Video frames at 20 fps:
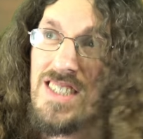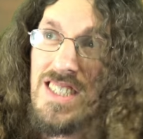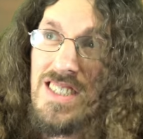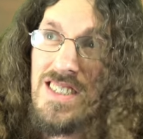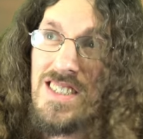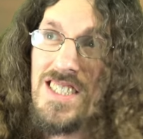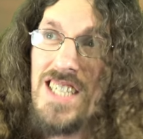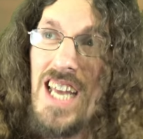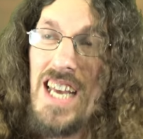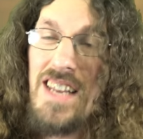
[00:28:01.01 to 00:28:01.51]

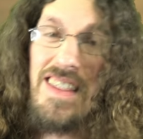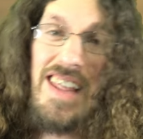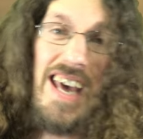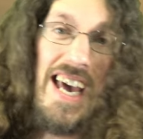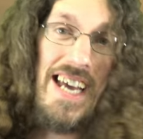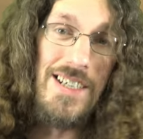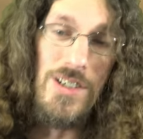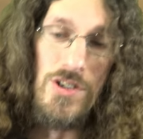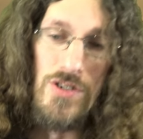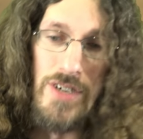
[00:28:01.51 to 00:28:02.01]
It's not
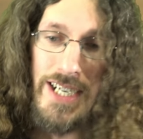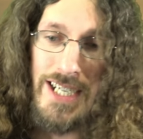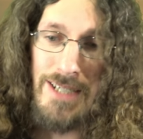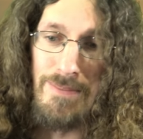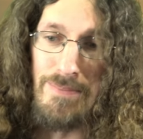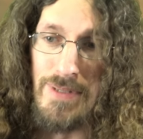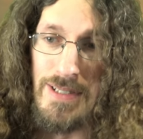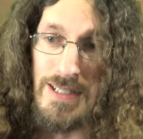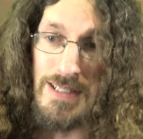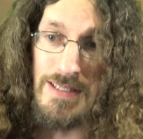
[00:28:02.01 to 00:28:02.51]
that
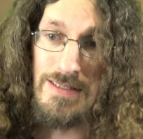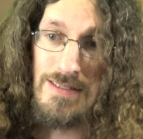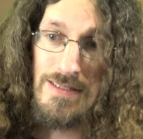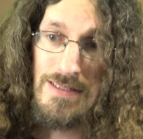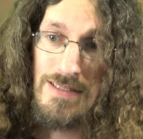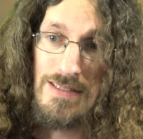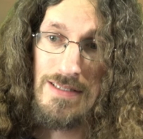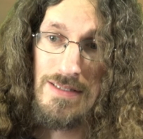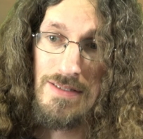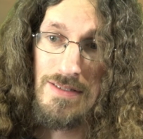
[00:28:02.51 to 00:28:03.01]
great, but...
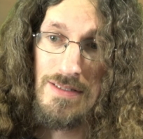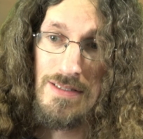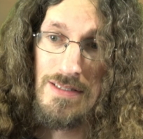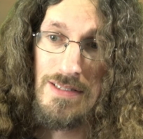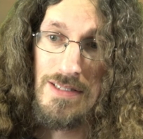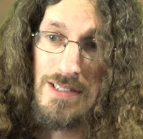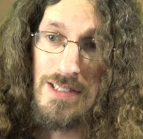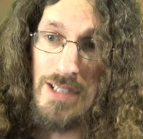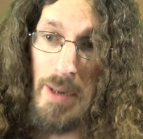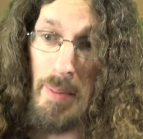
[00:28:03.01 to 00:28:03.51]

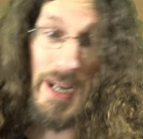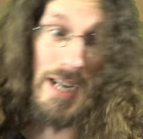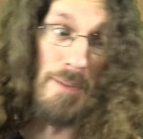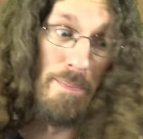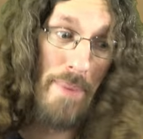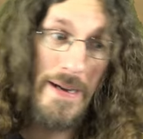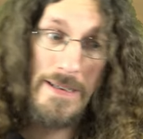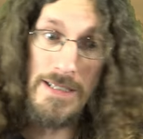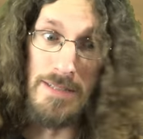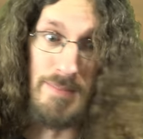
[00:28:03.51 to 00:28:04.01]
I mean,
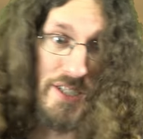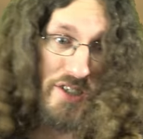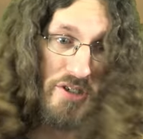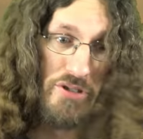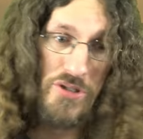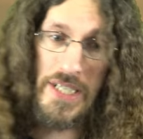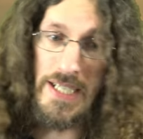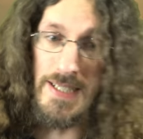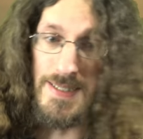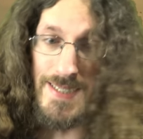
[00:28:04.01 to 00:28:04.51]
compared to Mr.
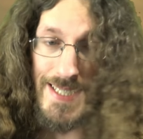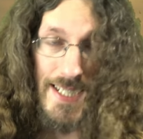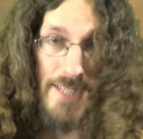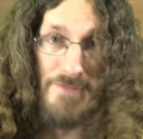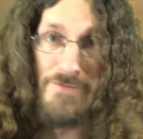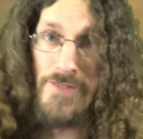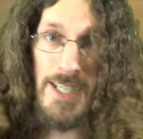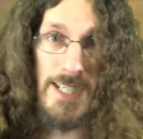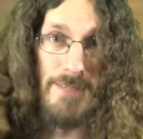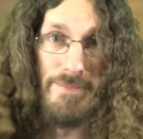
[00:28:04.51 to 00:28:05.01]
Jingles, it's a
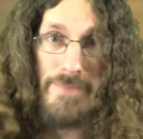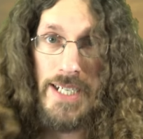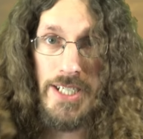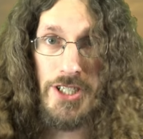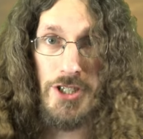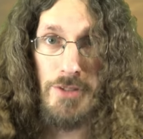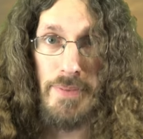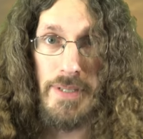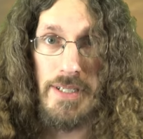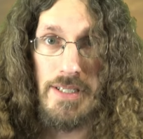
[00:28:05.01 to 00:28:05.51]
fucking
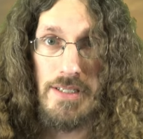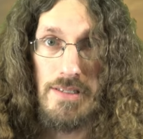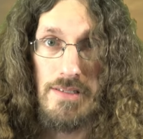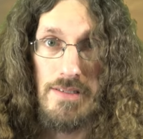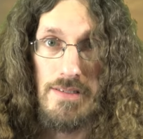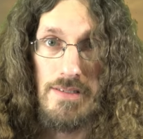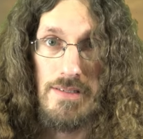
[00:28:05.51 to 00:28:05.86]
masterpiece.